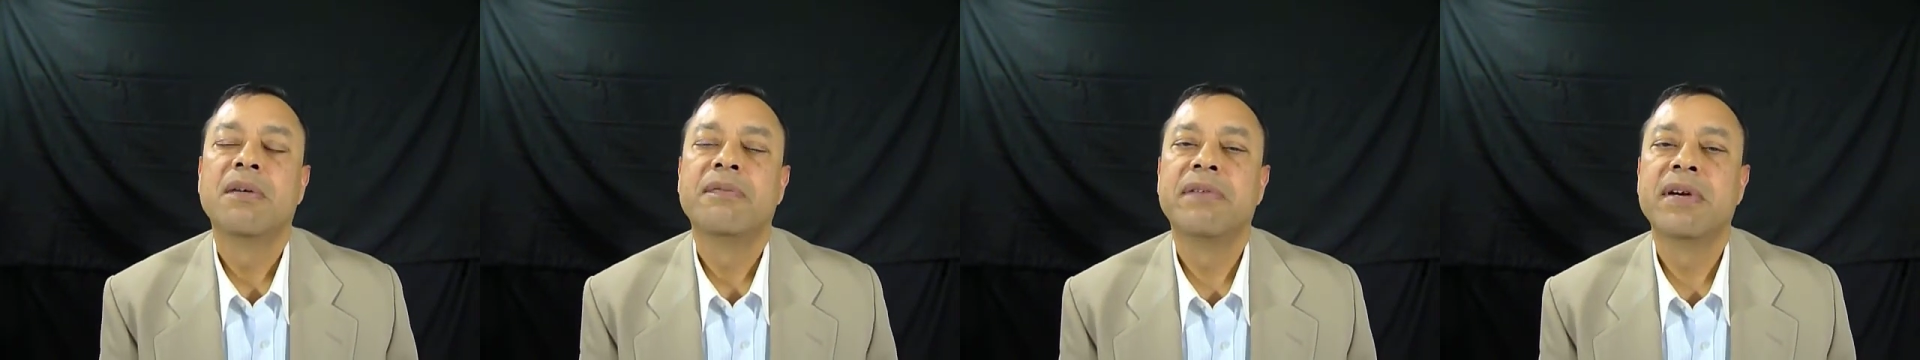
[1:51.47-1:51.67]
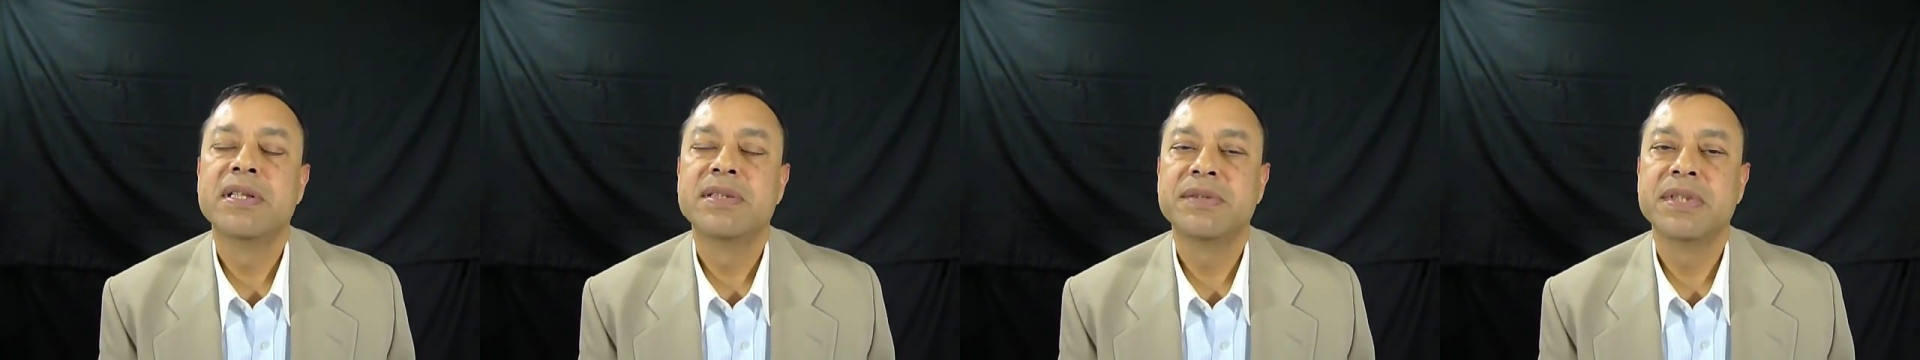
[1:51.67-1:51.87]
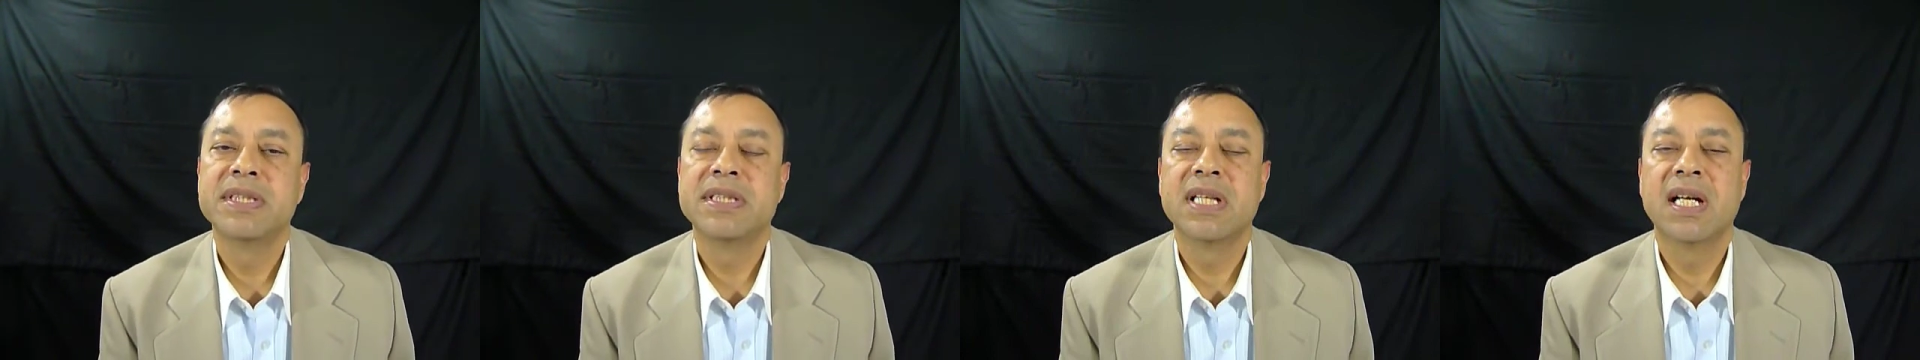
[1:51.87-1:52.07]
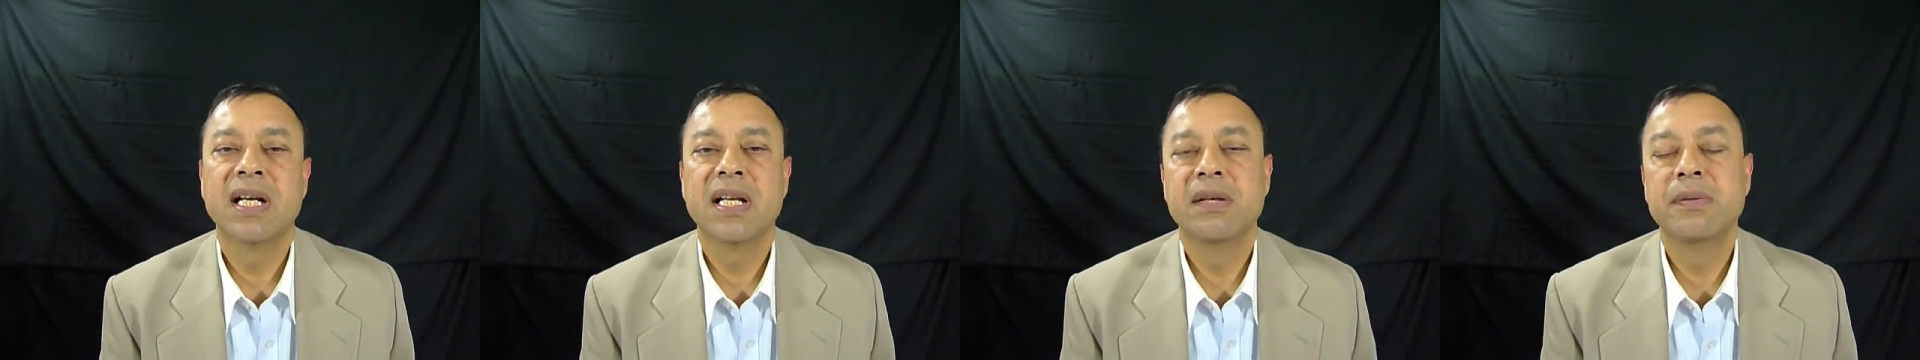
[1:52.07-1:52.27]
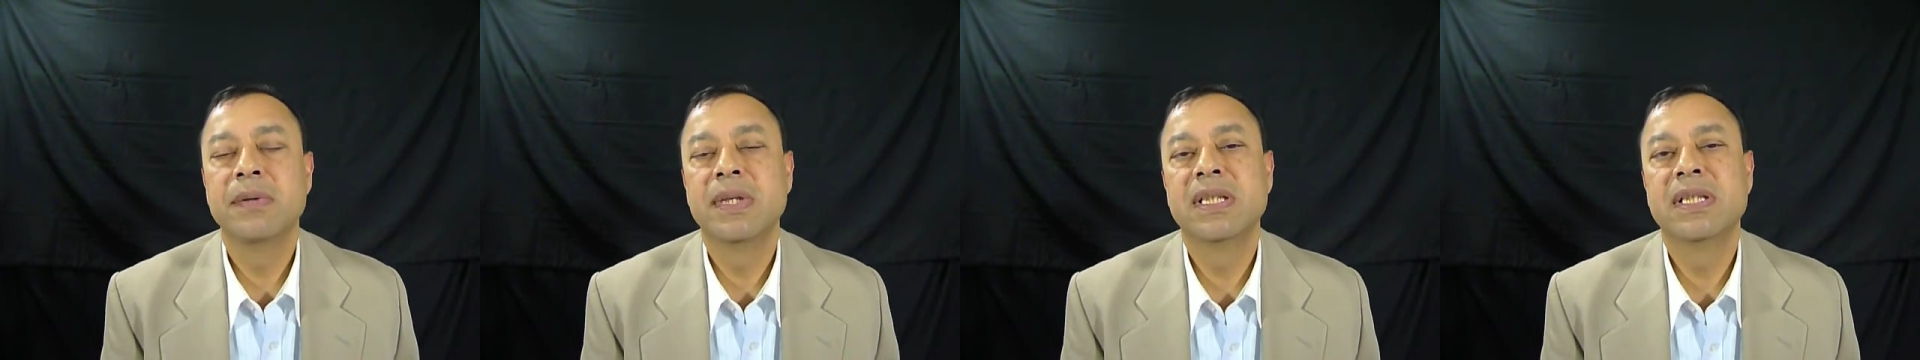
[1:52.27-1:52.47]
first we
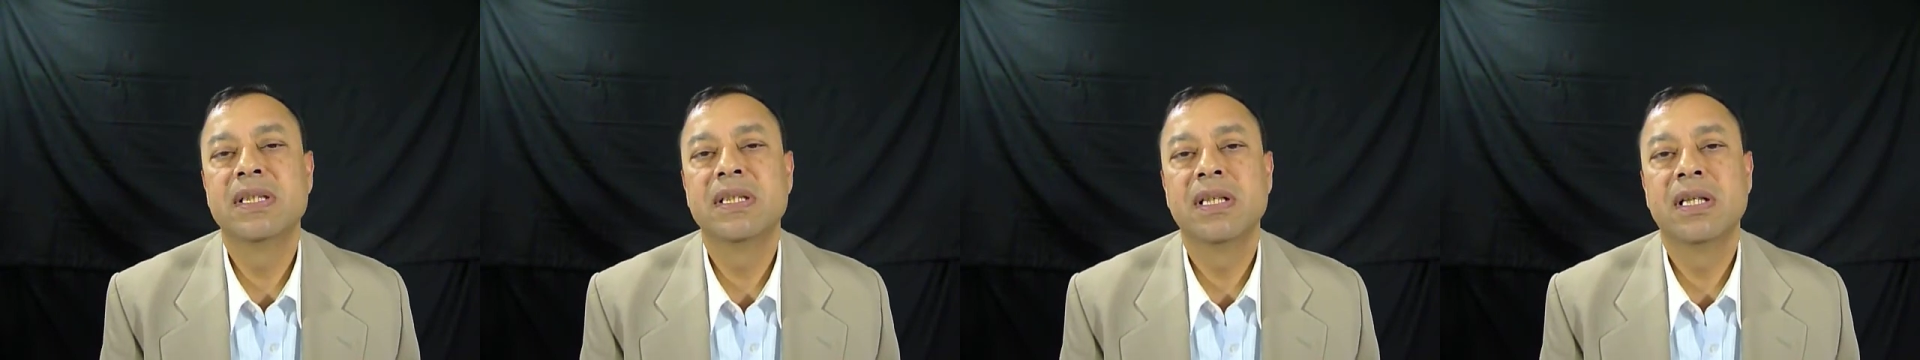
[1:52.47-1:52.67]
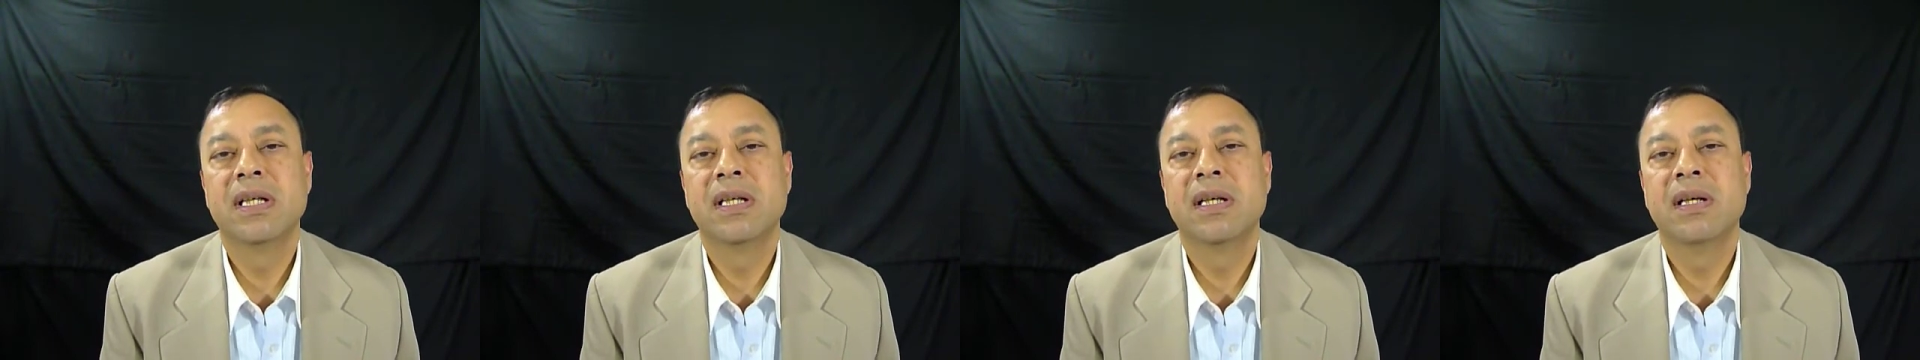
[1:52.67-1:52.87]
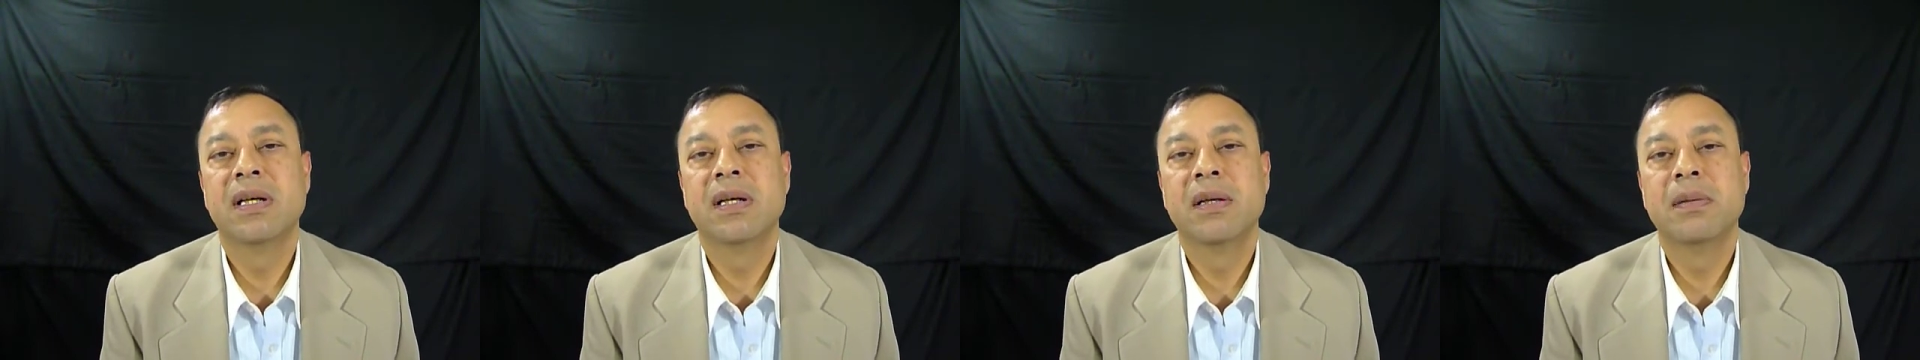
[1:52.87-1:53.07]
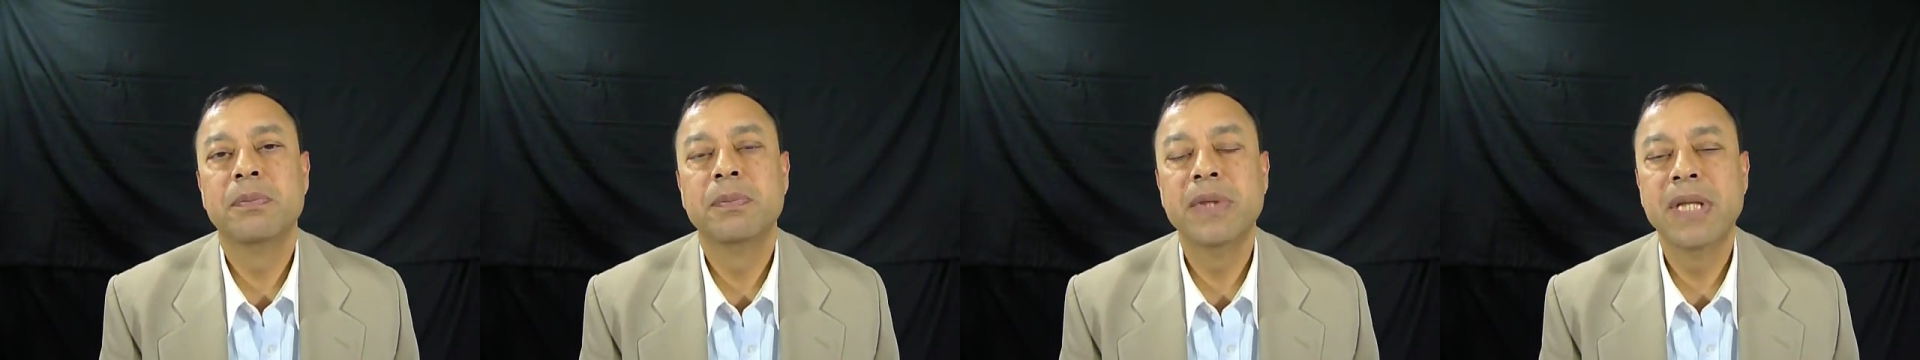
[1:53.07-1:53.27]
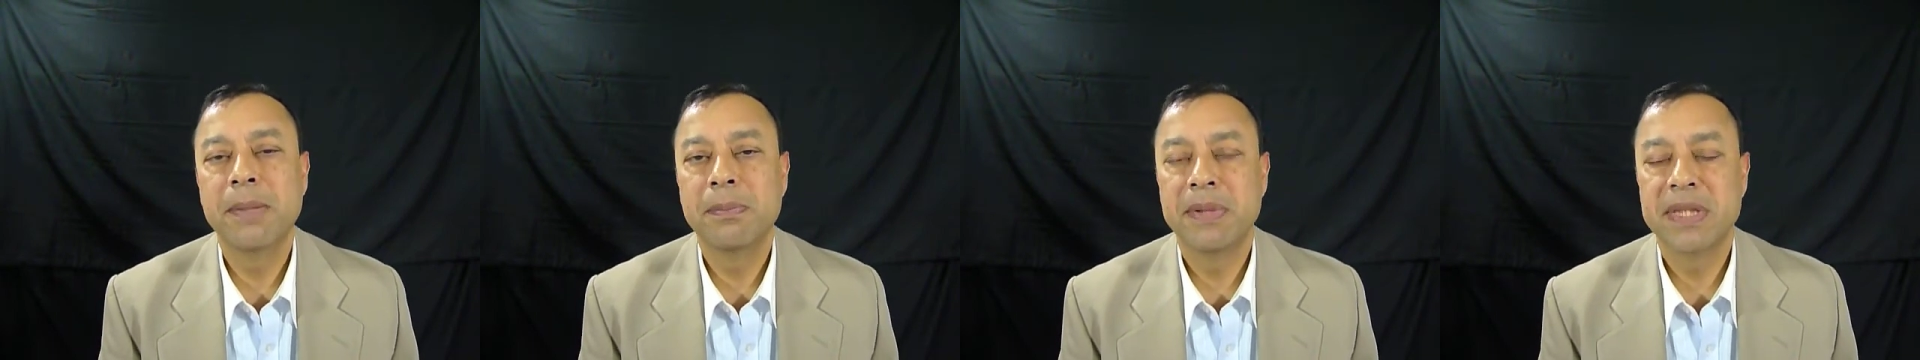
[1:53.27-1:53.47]
started with
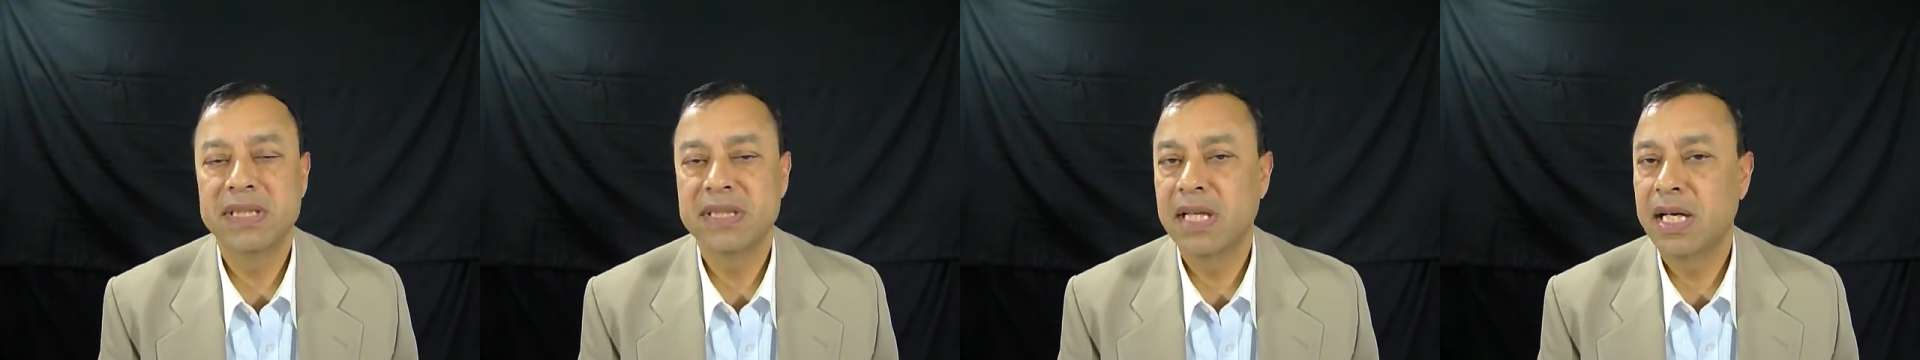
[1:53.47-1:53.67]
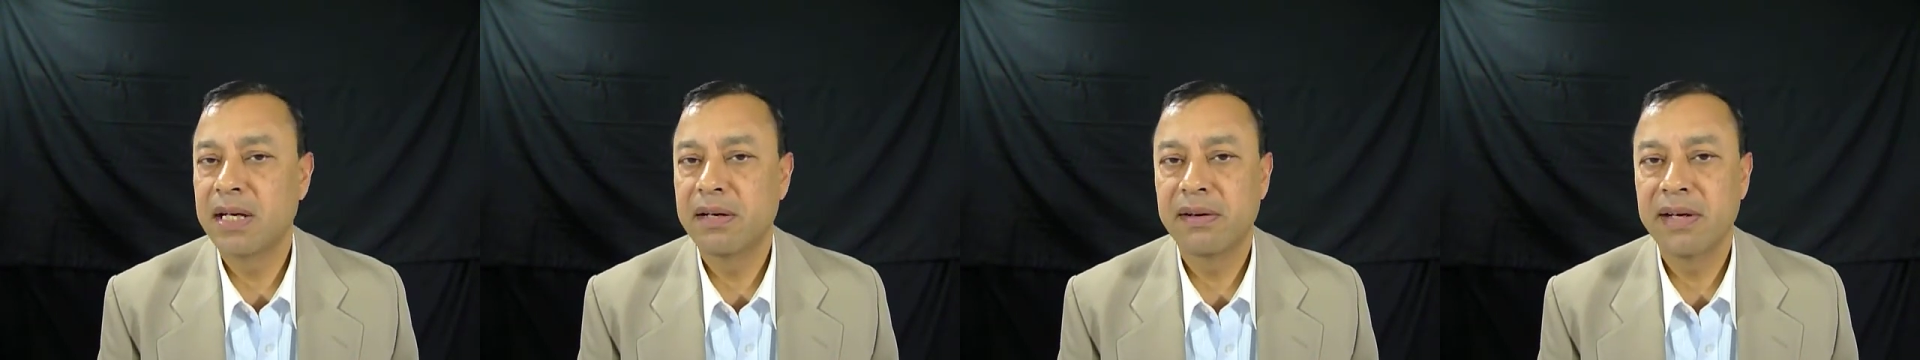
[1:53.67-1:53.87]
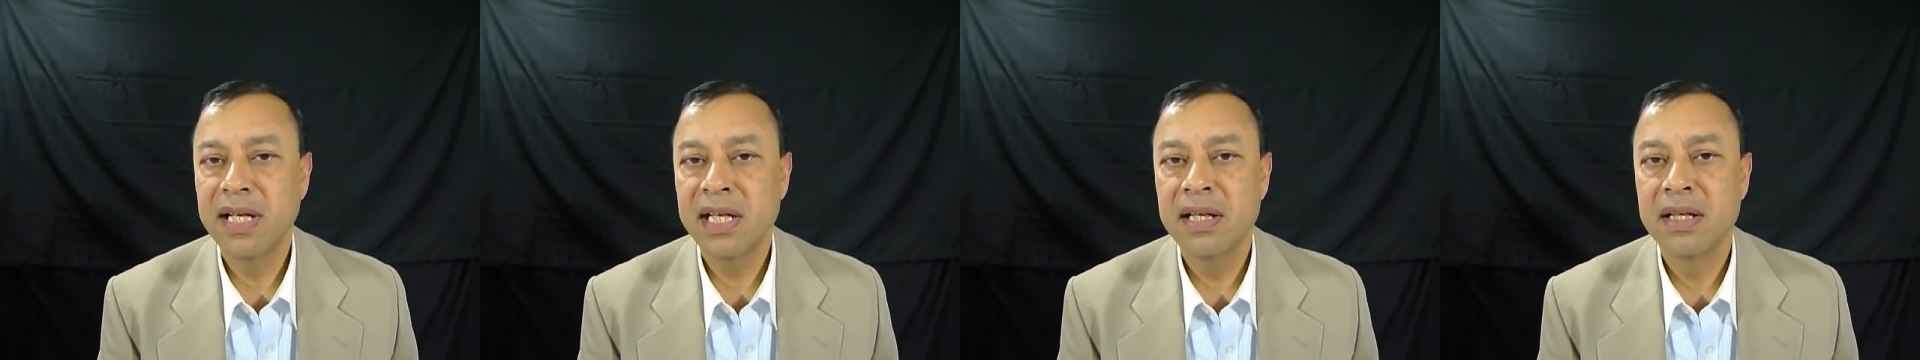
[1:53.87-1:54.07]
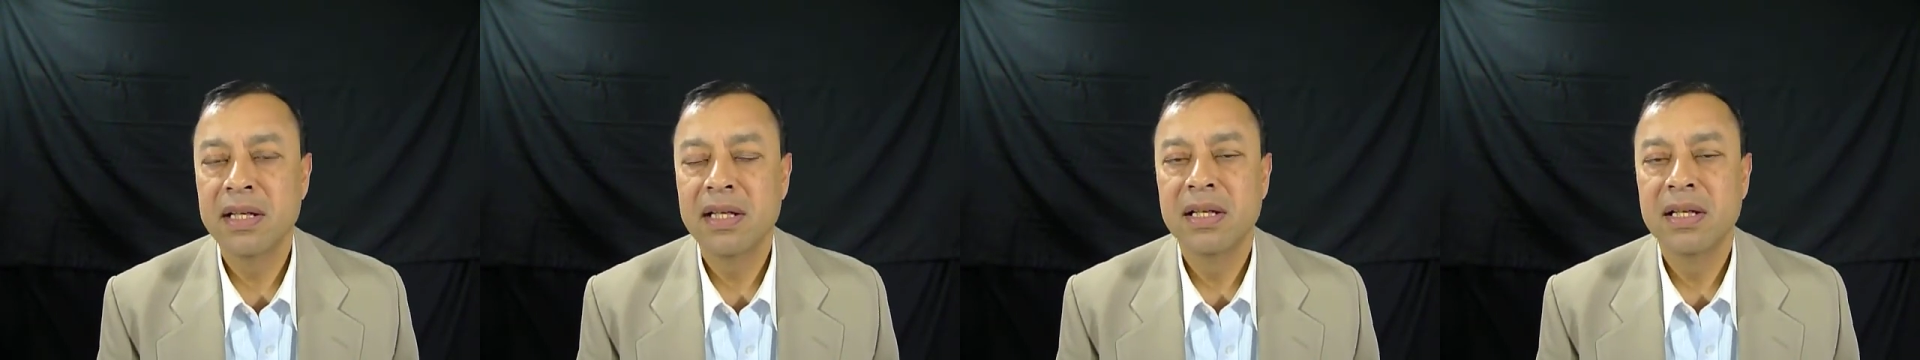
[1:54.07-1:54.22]
Budapest, Hungary.